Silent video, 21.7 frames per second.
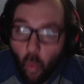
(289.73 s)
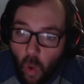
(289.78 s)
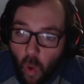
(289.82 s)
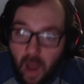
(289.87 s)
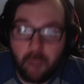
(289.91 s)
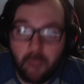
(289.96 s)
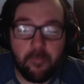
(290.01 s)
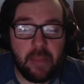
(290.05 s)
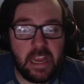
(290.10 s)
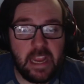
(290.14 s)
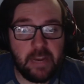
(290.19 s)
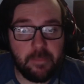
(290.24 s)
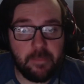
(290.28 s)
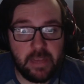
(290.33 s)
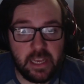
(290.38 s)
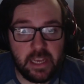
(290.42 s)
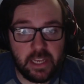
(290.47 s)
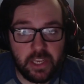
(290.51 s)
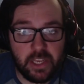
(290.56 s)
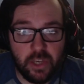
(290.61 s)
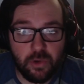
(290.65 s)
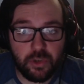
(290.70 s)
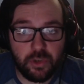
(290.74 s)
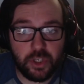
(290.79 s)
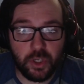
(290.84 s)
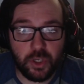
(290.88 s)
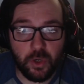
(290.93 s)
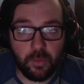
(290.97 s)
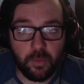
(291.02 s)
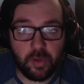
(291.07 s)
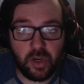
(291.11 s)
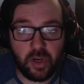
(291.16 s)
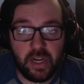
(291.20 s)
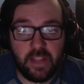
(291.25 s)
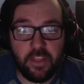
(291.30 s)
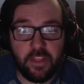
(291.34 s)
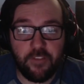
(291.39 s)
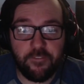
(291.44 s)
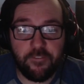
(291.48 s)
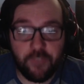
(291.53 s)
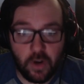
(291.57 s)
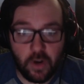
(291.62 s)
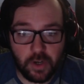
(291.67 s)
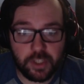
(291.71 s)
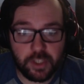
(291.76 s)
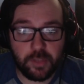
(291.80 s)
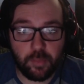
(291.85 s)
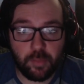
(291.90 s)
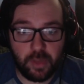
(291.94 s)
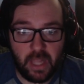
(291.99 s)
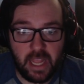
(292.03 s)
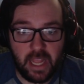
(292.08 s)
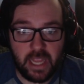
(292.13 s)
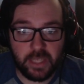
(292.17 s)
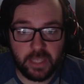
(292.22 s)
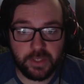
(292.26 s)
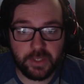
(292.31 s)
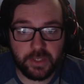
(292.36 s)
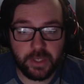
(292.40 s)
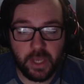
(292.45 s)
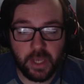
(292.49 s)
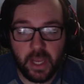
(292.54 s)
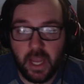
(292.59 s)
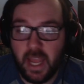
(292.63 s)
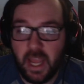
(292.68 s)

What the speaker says: what made me a YouTuber in the first place,